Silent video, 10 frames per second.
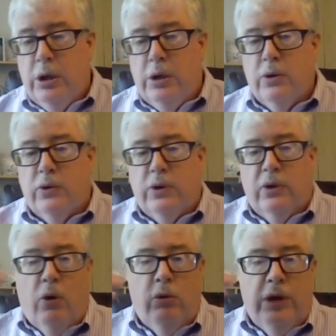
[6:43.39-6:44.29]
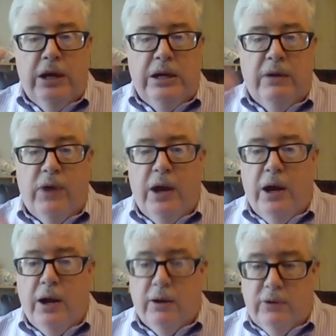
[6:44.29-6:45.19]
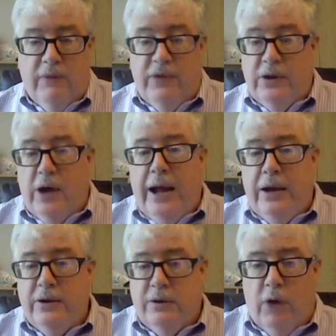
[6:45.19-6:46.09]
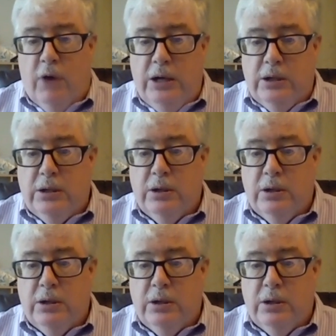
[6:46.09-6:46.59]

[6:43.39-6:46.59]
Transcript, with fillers: You know, there's this whole litany of things. And if the diet isn't right,